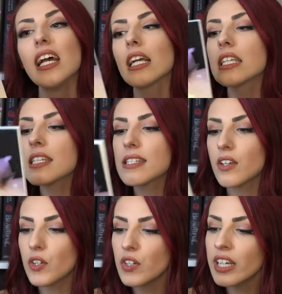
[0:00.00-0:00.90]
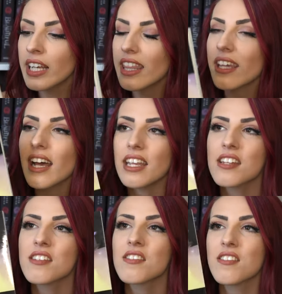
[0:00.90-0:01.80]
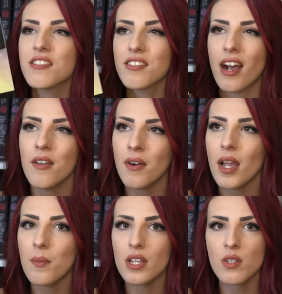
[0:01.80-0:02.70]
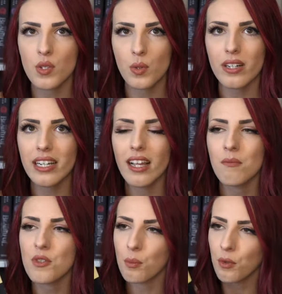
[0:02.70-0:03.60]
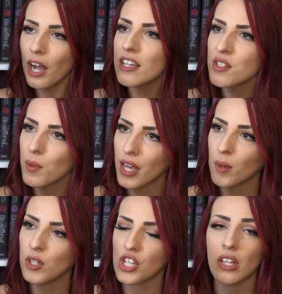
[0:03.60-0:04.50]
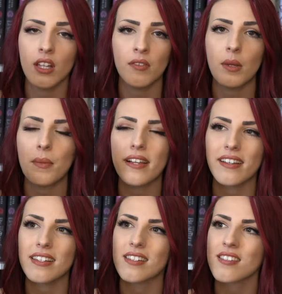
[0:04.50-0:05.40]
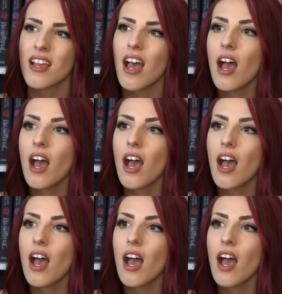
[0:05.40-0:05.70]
Considering that it is a sci-fi based story, I'm surprised with how much I love it because